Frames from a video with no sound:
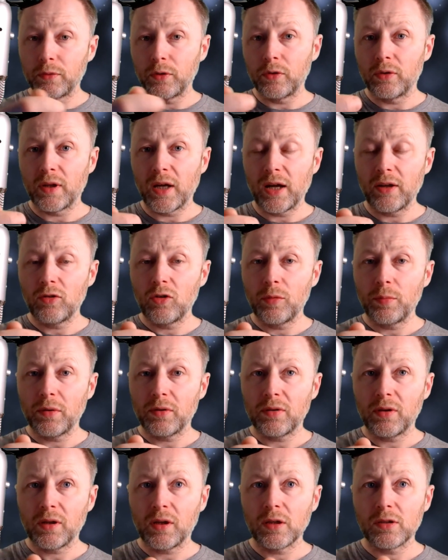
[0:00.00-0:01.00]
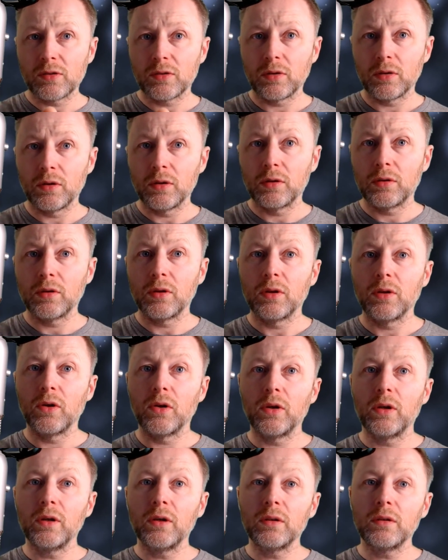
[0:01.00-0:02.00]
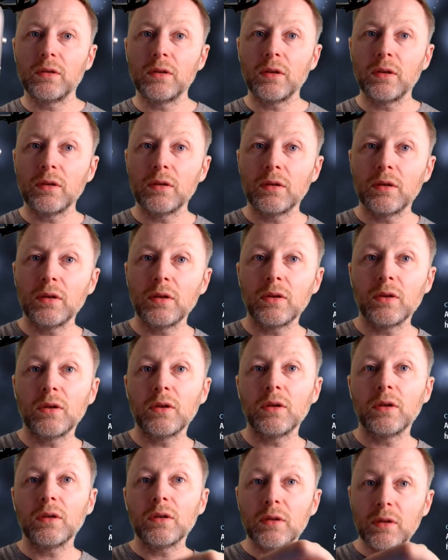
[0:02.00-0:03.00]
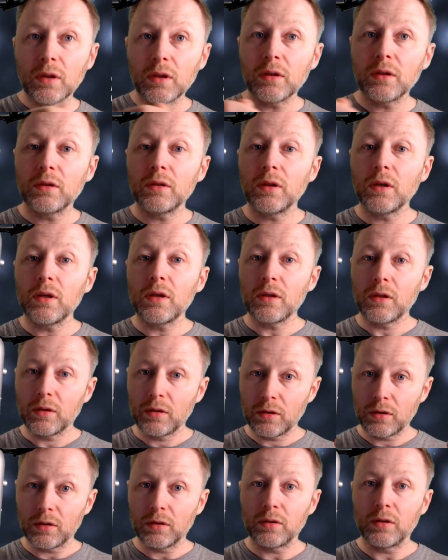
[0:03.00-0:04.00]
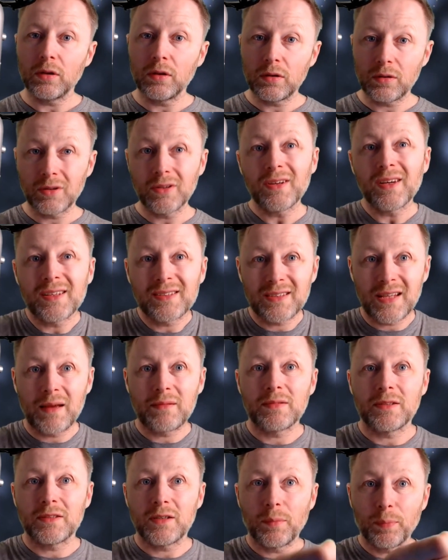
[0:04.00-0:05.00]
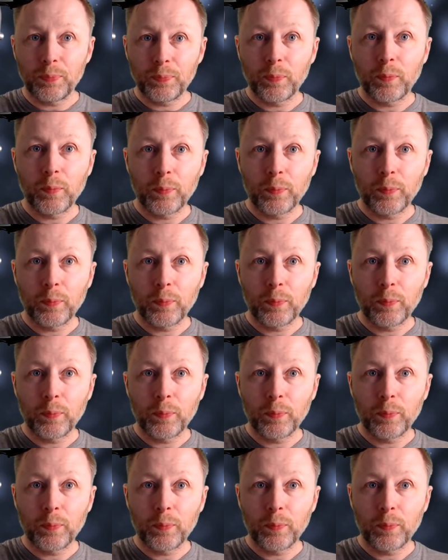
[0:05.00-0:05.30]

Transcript: Blue Danube, I think it's do do do do do do do do do, except it's